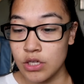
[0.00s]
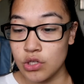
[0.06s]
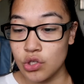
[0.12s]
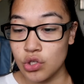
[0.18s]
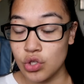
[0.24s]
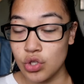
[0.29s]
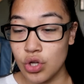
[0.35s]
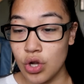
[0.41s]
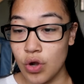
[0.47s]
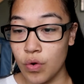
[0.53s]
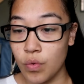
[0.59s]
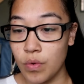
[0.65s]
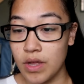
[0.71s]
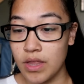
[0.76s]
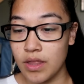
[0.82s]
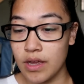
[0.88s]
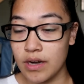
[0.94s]

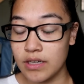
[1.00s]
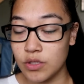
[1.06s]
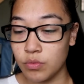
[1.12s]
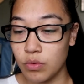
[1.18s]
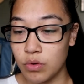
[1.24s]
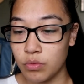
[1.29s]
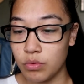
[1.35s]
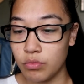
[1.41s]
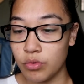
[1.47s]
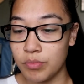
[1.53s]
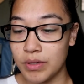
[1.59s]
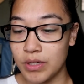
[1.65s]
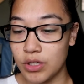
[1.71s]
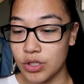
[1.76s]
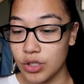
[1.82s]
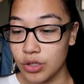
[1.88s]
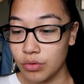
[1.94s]
So that is what we will
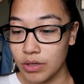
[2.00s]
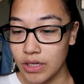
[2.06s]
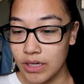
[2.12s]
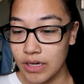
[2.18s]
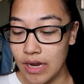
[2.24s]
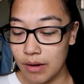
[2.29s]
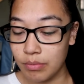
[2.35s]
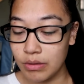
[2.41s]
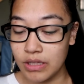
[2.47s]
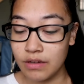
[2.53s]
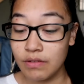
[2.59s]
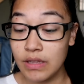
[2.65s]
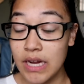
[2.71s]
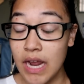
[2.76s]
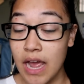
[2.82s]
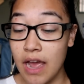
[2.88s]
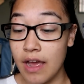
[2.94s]
be doing. I believe
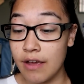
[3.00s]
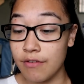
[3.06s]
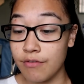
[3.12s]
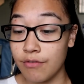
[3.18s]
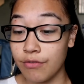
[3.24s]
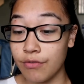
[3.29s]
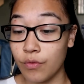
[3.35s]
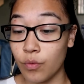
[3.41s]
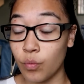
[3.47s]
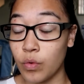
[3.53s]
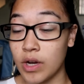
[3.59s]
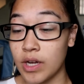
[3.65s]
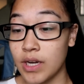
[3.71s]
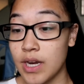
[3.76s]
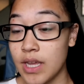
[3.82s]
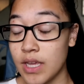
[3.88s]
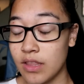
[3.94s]
they have
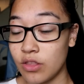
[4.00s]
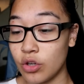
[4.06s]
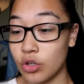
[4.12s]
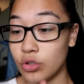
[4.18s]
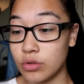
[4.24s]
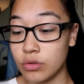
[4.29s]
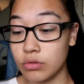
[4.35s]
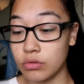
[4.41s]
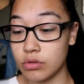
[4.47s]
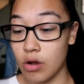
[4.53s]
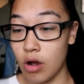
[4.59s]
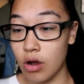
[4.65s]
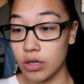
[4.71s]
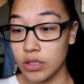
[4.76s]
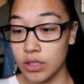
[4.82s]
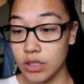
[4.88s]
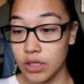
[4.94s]
one in their Google
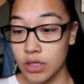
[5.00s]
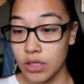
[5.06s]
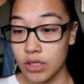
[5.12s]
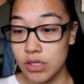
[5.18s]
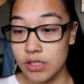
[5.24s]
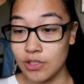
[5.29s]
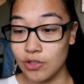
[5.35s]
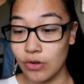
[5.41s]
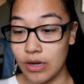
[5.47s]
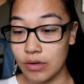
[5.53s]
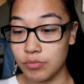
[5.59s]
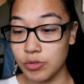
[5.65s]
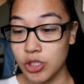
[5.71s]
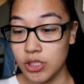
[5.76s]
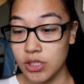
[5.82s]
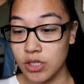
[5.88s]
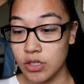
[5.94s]
Doc. So
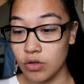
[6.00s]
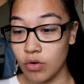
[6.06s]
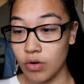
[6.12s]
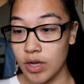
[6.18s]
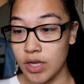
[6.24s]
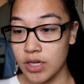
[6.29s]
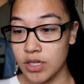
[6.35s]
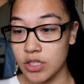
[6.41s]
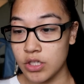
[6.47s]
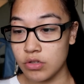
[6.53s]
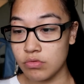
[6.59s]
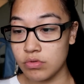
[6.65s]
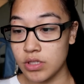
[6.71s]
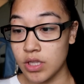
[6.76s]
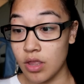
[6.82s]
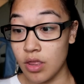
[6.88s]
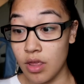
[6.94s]
I'm just gonna go ahead and
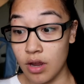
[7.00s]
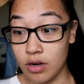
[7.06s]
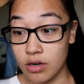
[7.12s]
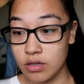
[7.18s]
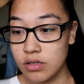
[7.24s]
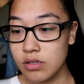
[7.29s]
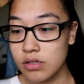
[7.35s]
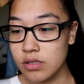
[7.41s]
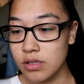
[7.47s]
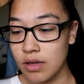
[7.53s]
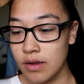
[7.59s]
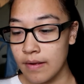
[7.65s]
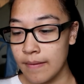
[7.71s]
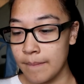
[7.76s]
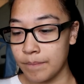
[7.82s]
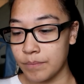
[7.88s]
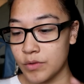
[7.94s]
use theirs.
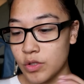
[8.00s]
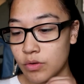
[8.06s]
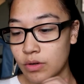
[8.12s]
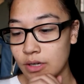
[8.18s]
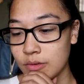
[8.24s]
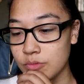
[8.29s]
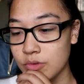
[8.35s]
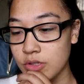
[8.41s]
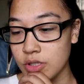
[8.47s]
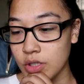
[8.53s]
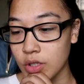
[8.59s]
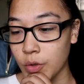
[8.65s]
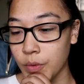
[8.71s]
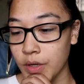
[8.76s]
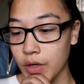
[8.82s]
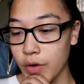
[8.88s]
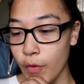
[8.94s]
So I'm just
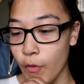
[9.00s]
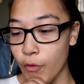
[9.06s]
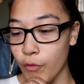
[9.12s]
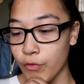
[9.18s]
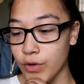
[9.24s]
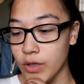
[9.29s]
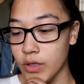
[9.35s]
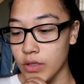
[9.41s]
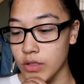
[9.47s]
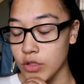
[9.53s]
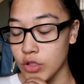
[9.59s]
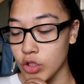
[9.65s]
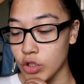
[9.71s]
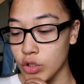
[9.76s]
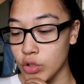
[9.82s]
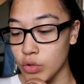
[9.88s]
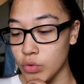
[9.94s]
going over
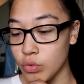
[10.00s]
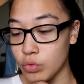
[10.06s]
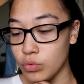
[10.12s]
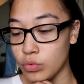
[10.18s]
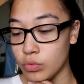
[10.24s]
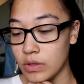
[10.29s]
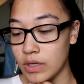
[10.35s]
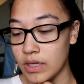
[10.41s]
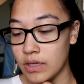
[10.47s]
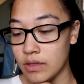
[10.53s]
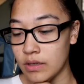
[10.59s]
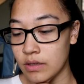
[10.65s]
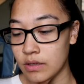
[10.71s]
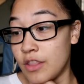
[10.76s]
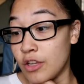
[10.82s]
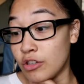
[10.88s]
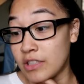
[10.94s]
to
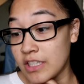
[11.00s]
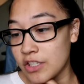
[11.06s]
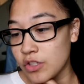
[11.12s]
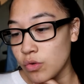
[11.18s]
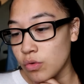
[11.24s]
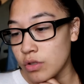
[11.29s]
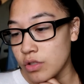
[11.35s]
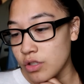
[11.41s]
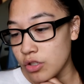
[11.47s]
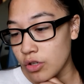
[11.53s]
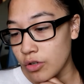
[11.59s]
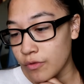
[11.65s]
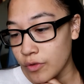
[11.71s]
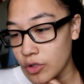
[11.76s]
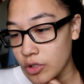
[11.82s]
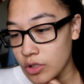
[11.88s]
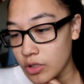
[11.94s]
their Discord
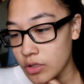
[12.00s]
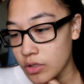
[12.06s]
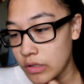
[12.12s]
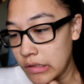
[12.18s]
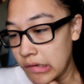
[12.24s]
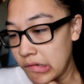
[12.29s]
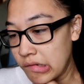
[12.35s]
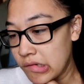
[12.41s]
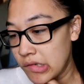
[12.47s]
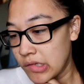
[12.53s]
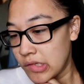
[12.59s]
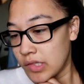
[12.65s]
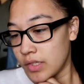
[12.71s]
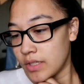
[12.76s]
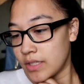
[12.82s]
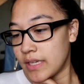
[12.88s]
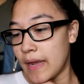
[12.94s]
server.
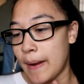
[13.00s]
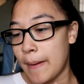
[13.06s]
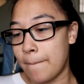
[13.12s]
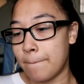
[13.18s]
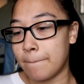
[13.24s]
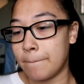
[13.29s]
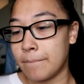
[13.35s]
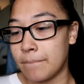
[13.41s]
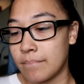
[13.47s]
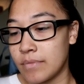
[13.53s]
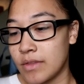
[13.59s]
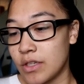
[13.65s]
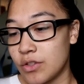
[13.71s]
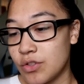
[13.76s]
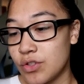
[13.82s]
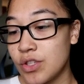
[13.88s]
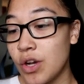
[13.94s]
Okay,
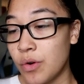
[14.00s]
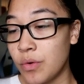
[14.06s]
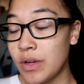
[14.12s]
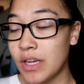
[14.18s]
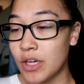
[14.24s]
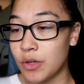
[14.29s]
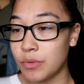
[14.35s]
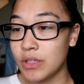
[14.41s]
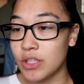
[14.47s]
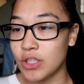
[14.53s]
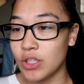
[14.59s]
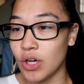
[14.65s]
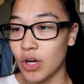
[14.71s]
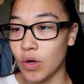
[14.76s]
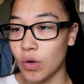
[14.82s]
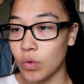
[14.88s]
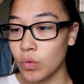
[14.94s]
so here we
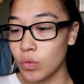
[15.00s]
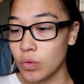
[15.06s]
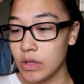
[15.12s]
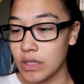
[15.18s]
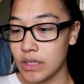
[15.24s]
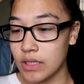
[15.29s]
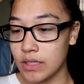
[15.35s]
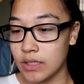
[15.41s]
go.